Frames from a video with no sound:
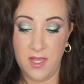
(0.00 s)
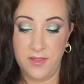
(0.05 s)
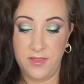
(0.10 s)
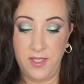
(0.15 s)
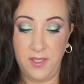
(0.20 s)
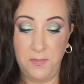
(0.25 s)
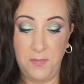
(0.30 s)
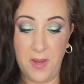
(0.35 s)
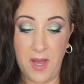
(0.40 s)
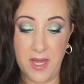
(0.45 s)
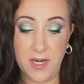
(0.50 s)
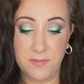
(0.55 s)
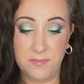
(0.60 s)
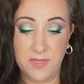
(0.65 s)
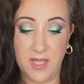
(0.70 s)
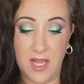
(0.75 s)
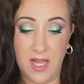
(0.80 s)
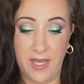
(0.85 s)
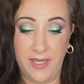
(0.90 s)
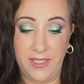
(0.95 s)
the bottom
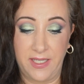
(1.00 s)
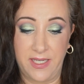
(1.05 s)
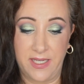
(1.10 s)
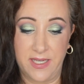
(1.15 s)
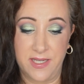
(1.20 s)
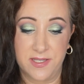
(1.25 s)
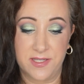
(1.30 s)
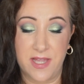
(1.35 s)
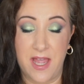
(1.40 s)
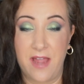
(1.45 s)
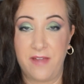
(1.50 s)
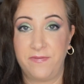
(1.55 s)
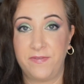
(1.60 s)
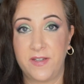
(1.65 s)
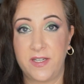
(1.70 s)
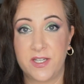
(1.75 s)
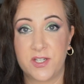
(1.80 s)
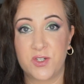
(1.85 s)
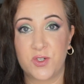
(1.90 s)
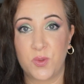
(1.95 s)
line is I
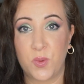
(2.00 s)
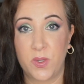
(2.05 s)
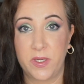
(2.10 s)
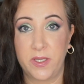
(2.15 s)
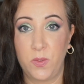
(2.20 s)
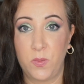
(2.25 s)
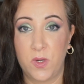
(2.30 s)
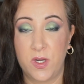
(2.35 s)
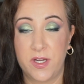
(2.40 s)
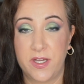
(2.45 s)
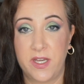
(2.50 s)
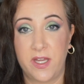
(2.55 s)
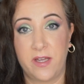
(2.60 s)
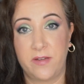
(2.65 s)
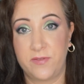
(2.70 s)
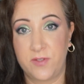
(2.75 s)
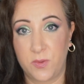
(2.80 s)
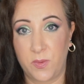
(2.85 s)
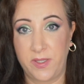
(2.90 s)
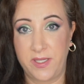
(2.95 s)
finished 21
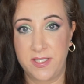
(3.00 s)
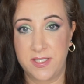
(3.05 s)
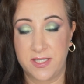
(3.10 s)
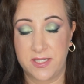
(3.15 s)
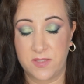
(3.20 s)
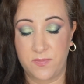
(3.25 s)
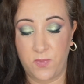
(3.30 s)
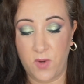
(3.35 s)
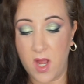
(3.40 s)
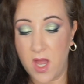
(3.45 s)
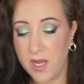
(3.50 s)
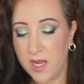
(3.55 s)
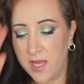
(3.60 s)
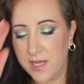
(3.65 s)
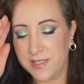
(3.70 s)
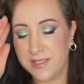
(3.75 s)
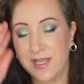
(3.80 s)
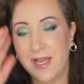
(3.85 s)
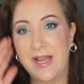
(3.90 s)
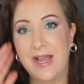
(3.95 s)
of 26
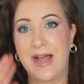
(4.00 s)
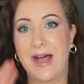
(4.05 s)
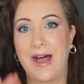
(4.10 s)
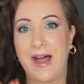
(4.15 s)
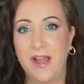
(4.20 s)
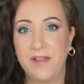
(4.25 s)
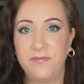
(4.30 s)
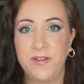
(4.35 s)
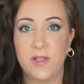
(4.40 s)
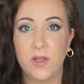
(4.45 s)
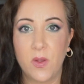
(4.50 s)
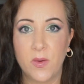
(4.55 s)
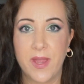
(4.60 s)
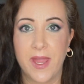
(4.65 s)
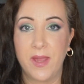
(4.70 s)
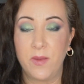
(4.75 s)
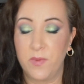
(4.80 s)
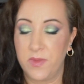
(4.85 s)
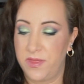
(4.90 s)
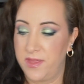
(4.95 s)
products. I feel
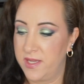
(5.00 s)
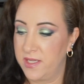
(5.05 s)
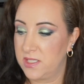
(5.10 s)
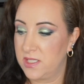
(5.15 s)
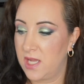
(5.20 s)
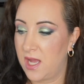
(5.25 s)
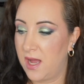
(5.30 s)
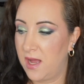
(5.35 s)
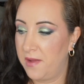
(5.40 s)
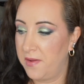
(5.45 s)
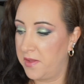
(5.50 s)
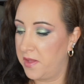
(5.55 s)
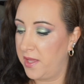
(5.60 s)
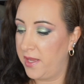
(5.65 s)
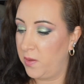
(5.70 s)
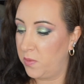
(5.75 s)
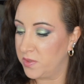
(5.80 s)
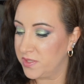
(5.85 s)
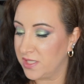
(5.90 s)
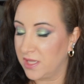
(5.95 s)
okay with this. Uh,
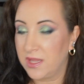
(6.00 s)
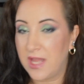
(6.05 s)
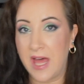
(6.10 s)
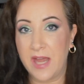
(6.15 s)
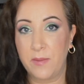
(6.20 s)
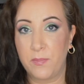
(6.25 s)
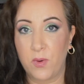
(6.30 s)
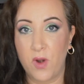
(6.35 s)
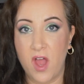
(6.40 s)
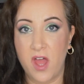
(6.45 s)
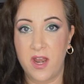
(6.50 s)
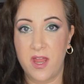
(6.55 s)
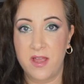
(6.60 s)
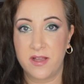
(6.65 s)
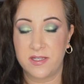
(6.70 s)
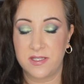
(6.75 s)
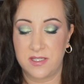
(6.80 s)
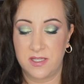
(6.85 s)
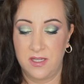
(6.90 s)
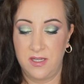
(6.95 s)
it was a lot of
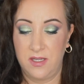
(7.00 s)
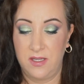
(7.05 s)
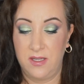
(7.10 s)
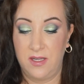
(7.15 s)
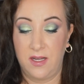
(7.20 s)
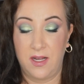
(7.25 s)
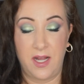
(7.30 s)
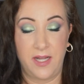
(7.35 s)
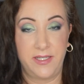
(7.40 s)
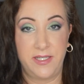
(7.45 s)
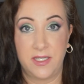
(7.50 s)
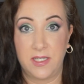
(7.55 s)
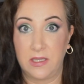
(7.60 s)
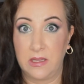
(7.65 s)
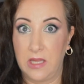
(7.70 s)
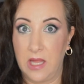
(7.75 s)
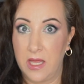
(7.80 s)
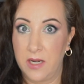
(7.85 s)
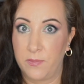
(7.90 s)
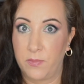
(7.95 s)
products. I did a
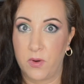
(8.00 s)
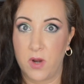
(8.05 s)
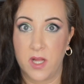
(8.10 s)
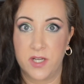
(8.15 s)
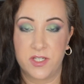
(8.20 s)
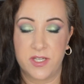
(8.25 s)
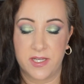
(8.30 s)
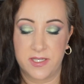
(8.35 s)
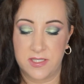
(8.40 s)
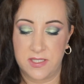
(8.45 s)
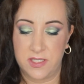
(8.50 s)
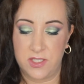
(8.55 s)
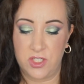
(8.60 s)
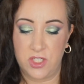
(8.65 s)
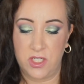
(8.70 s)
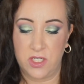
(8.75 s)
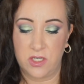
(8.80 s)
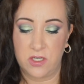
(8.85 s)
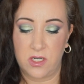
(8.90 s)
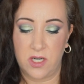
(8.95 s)
lot of projects this
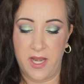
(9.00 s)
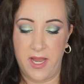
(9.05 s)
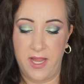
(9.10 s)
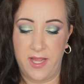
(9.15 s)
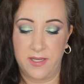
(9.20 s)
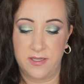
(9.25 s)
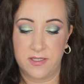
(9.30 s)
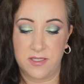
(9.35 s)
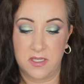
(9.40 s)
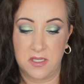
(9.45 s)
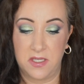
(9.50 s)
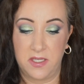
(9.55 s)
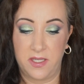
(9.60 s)
year and